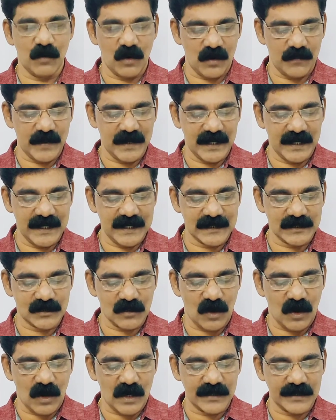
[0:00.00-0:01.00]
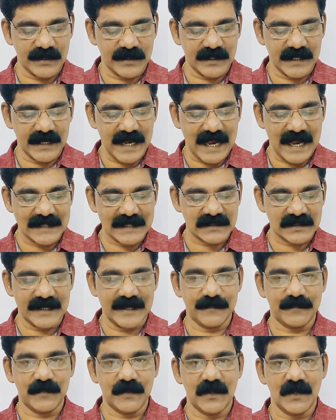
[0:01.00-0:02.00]
Bobby is already
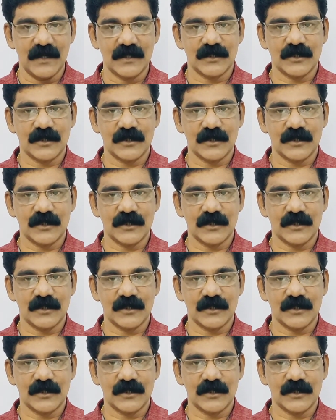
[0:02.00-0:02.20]
asleep.